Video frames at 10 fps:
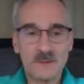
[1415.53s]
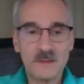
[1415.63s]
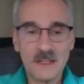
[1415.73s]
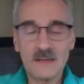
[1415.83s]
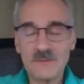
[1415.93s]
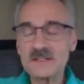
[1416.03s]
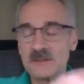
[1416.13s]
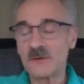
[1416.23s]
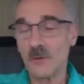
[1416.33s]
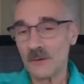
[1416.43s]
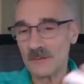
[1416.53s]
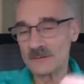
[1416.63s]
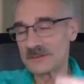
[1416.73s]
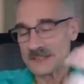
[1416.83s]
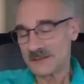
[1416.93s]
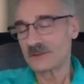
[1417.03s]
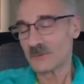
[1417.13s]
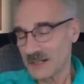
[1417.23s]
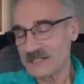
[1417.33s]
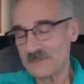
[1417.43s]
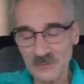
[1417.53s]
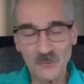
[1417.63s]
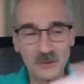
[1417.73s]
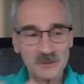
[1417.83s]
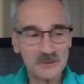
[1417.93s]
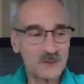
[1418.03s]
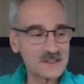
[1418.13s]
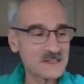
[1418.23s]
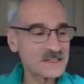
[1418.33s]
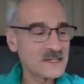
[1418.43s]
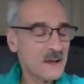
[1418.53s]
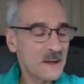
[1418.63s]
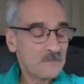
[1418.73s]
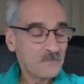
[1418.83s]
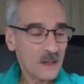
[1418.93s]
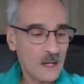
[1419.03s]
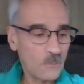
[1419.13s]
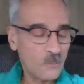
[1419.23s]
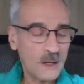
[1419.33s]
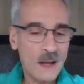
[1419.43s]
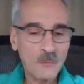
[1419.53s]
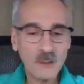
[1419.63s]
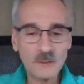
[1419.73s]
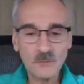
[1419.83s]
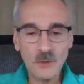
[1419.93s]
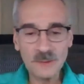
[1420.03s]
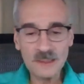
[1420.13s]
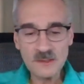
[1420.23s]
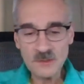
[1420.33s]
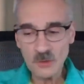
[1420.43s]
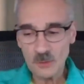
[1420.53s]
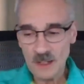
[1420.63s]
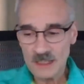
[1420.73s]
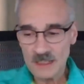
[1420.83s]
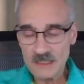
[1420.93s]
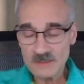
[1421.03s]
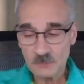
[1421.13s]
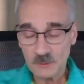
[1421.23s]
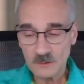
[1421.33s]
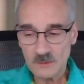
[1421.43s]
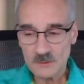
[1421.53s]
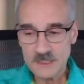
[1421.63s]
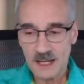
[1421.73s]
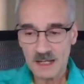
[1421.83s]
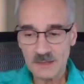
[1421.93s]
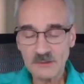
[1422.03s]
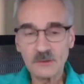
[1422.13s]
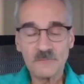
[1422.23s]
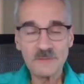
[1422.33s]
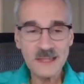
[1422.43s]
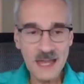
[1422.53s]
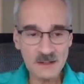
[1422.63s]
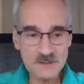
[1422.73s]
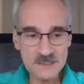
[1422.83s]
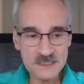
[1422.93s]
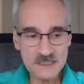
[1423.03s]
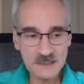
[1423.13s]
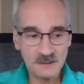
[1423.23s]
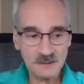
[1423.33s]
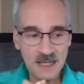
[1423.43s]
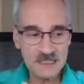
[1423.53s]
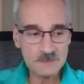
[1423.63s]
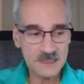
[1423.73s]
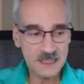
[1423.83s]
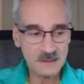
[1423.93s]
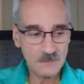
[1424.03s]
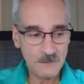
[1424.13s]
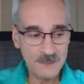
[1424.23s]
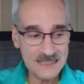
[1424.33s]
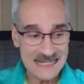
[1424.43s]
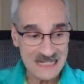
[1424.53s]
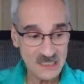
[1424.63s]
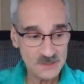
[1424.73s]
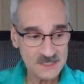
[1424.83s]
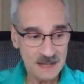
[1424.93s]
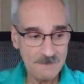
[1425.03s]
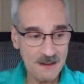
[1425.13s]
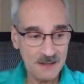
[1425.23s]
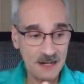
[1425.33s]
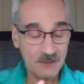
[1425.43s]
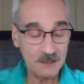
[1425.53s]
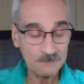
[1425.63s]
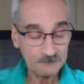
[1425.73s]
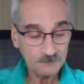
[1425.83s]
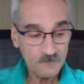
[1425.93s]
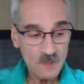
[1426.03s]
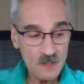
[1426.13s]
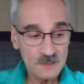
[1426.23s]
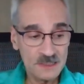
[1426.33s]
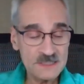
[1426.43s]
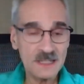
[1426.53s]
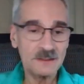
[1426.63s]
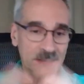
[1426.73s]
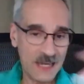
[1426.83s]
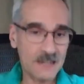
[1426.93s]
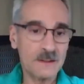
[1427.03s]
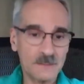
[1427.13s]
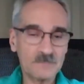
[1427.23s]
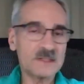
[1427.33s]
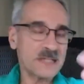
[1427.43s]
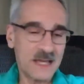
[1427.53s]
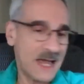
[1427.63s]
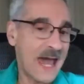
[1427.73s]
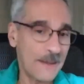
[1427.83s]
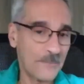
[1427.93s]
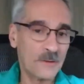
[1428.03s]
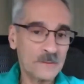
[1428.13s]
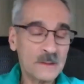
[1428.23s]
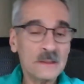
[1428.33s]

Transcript: Yeah, these are, oh, I was going to say good question, but they're all good questions. Uh, what we'll normally do is we'll use the high and the low of the candlestick signal as a protect, potential stop-out area. So let's say, again, let's say a hammer.